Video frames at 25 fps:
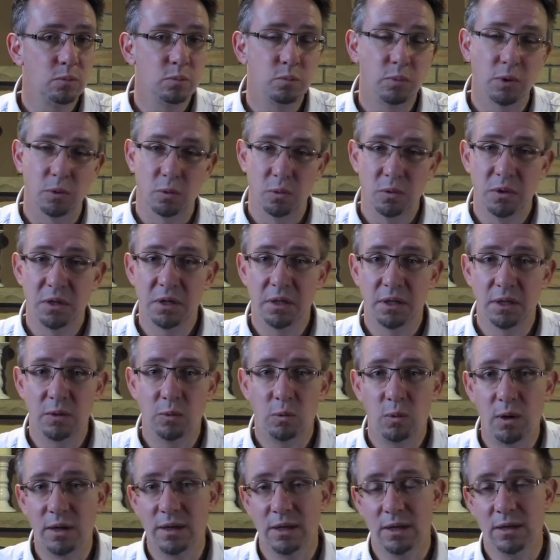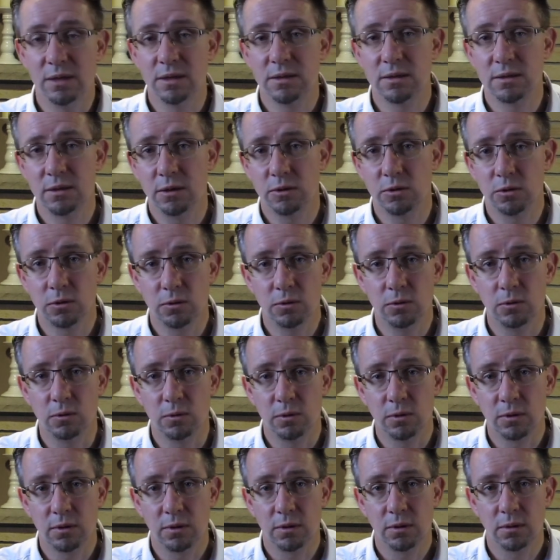But really, what is the
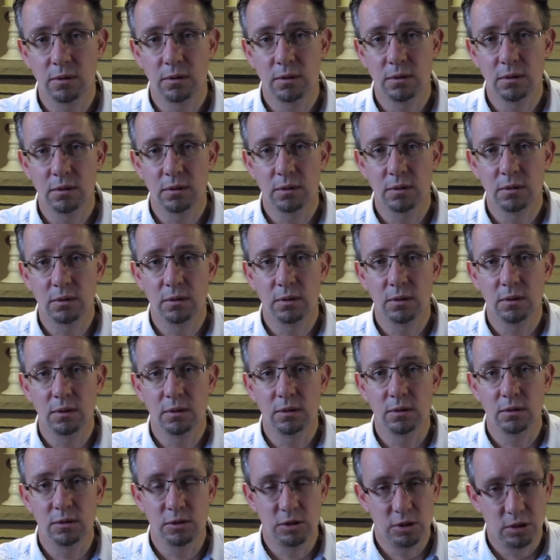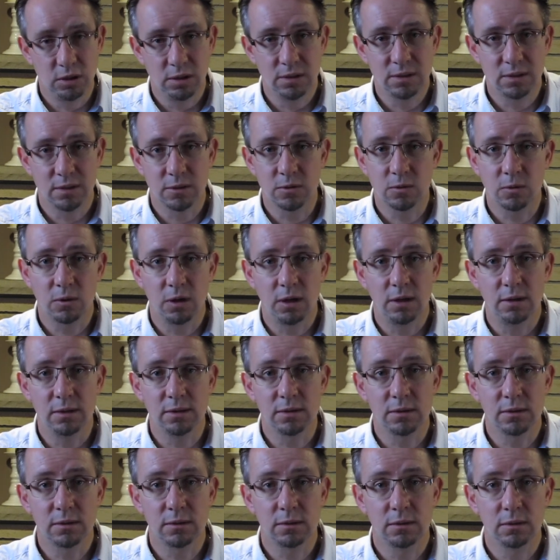truth? Jesus
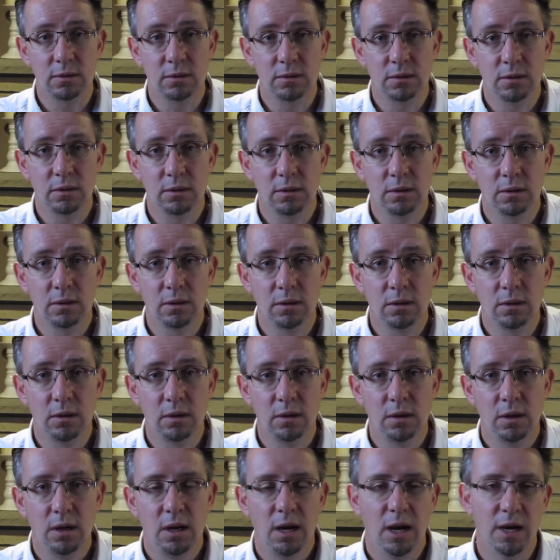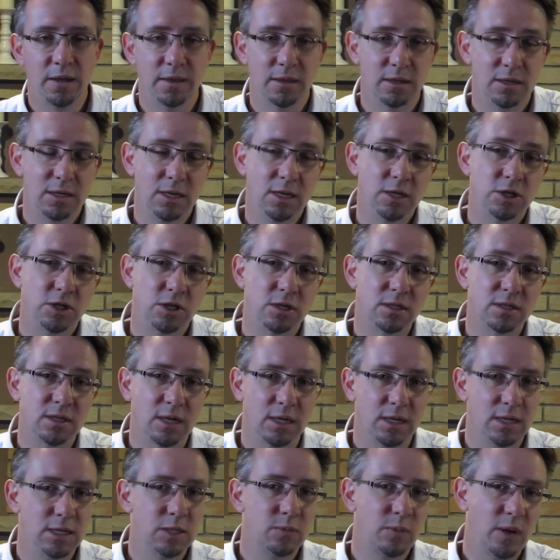Christ. And the teachings
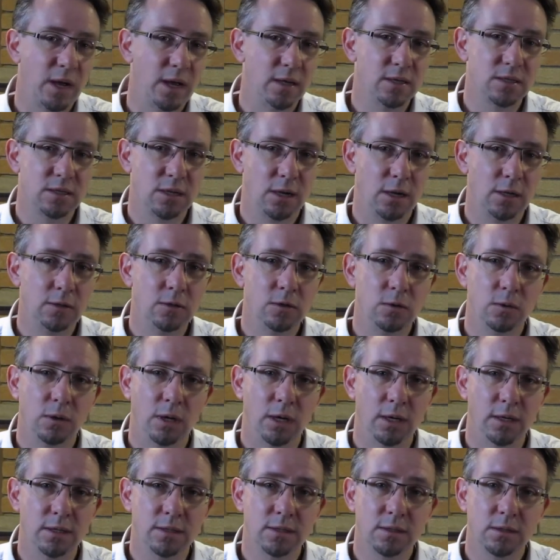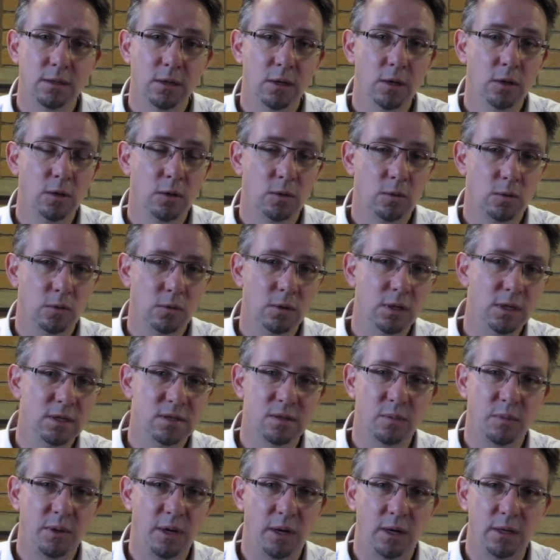that he's passed on to us through
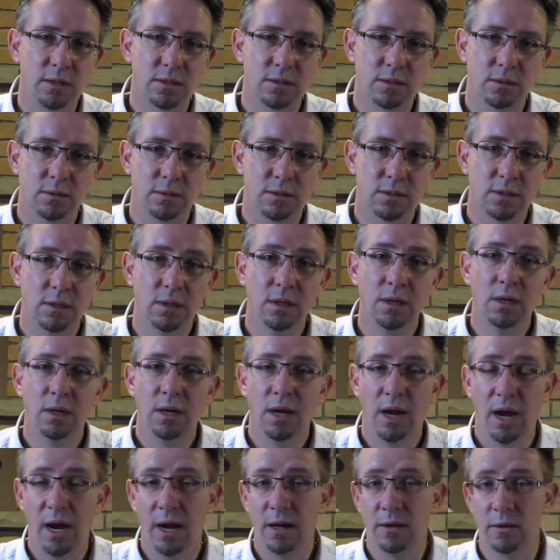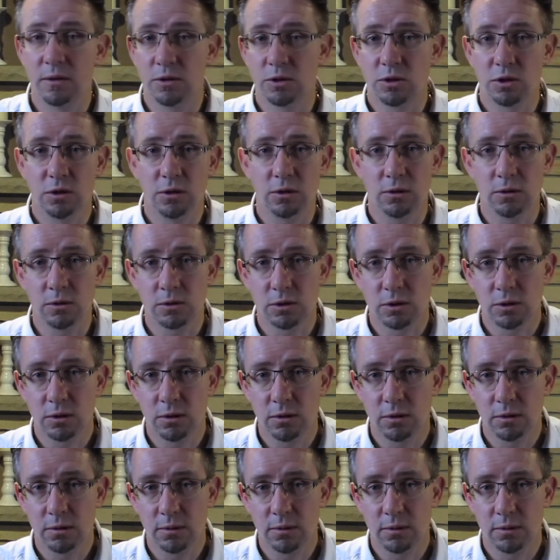his apostles and the church.